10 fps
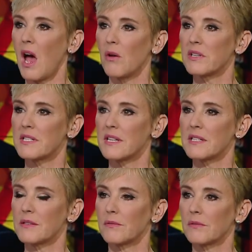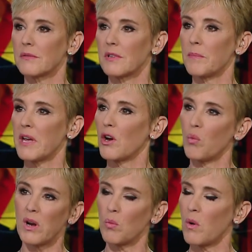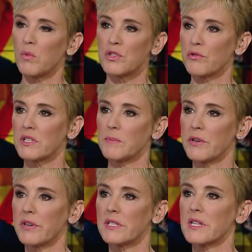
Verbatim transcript: how does this compare? What, what was your experience